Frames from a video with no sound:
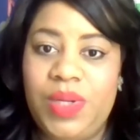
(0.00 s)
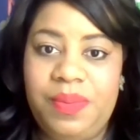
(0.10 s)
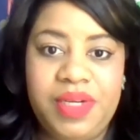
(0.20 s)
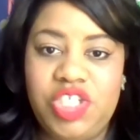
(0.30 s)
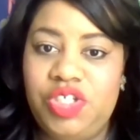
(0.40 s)

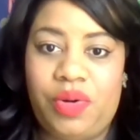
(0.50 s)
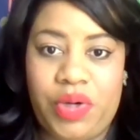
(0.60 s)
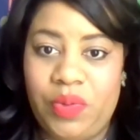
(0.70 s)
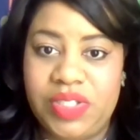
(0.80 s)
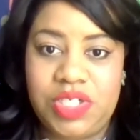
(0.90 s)
many books you
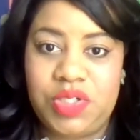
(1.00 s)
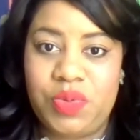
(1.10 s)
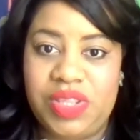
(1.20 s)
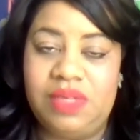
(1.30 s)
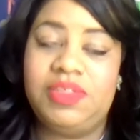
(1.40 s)
don't know what to do
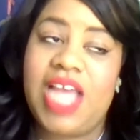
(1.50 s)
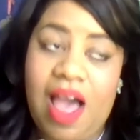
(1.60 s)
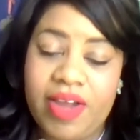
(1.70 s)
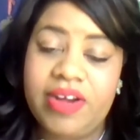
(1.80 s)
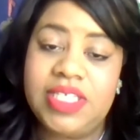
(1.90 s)
with them
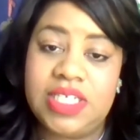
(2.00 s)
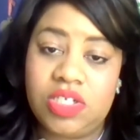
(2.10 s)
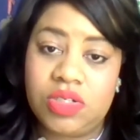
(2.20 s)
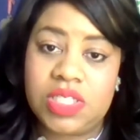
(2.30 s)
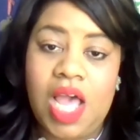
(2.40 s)
childcare
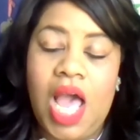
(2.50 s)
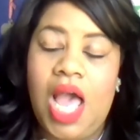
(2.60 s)
centers